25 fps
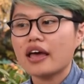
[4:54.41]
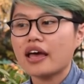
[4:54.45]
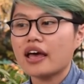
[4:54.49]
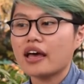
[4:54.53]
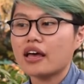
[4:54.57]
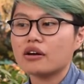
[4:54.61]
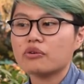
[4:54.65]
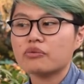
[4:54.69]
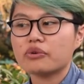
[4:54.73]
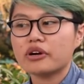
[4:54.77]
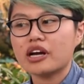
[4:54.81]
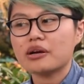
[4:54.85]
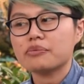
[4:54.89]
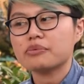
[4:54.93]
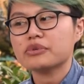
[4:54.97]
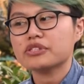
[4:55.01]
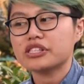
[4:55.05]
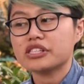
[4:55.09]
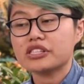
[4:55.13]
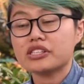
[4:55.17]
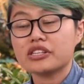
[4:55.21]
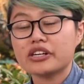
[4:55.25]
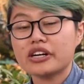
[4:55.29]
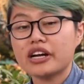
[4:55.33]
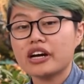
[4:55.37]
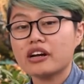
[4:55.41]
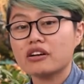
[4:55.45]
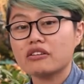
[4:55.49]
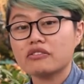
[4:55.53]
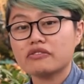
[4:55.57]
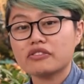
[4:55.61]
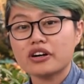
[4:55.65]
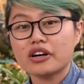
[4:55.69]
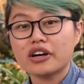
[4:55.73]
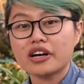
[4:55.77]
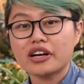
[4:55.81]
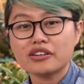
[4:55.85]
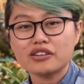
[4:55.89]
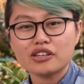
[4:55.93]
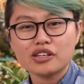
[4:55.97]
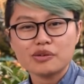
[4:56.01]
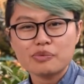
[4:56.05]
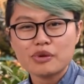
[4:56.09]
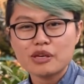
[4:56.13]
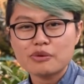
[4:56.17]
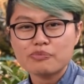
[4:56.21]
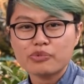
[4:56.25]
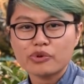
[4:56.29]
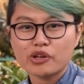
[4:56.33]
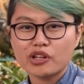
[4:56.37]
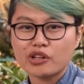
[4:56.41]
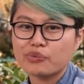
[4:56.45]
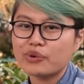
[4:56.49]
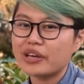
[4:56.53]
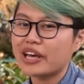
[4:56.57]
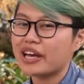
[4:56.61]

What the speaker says: and we're able to turn out over 100 people.